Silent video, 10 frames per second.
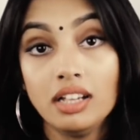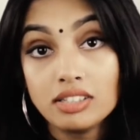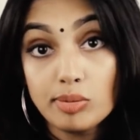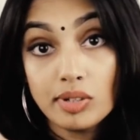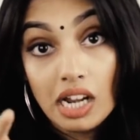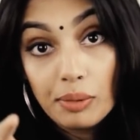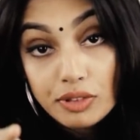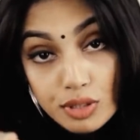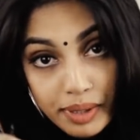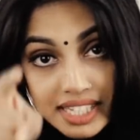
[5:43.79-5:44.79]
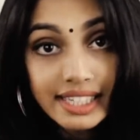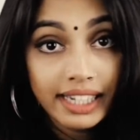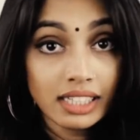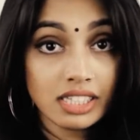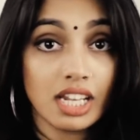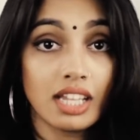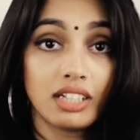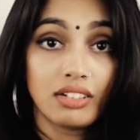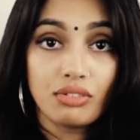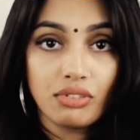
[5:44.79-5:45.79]
Subscribe to my second
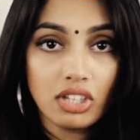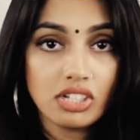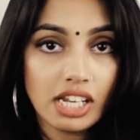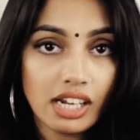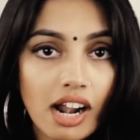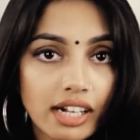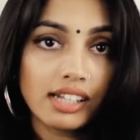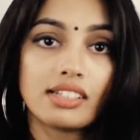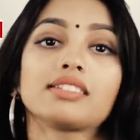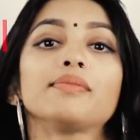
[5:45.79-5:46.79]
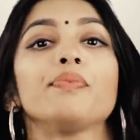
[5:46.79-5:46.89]
channel, Ridy Sheikh Artist.